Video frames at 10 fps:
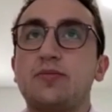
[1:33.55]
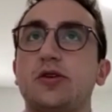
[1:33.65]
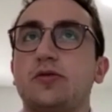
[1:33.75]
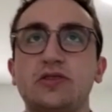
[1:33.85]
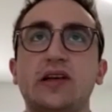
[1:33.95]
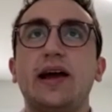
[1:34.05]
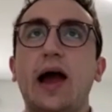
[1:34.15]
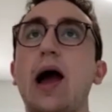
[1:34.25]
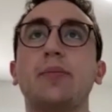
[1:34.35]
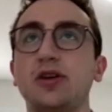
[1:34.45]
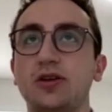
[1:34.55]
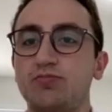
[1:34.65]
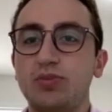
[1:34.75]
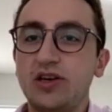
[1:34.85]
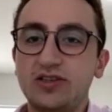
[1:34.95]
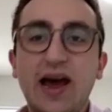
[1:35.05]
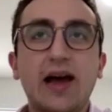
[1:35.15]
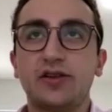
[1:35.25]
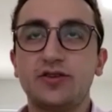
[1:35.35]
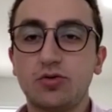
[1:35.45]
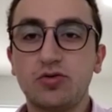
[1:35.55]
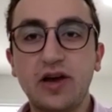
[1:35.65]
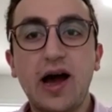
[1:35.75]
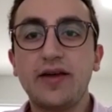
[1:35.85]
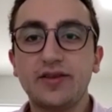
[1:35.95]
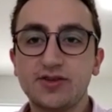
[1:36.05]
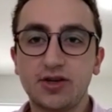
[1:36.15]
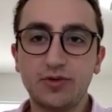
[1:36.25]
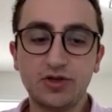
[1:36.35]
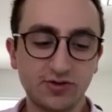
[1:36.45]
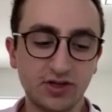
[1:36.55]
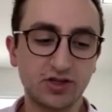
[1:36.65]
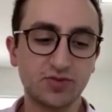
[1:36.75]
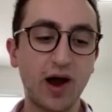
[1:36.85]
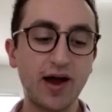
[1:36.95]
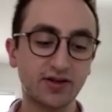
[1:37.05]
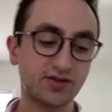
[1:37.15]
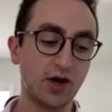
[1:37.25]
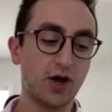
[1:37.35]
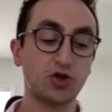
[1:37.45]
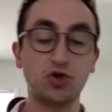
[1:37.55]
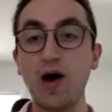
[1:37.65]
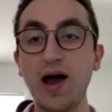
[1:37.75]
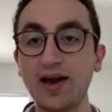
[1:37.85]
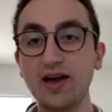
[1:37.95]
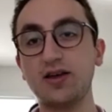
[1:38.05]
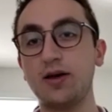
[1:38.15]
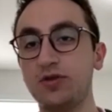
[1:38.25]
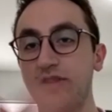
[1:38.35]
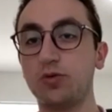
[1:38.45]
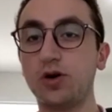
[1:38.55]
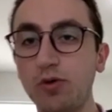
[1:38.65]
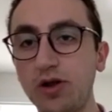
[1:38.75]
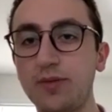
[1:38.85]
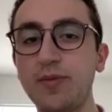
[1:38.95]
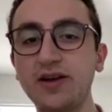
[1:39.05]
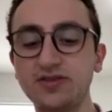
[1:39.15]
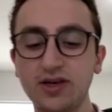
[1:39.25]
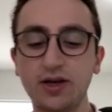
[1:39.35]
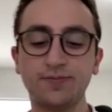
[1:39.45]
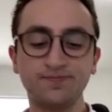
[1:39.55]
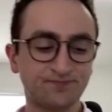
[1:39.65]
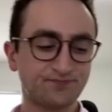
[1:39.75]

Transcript: So it was like, I'm going to be exactly the sort of guy that's going to be using these products. Do I like them? Do they work well on my skin?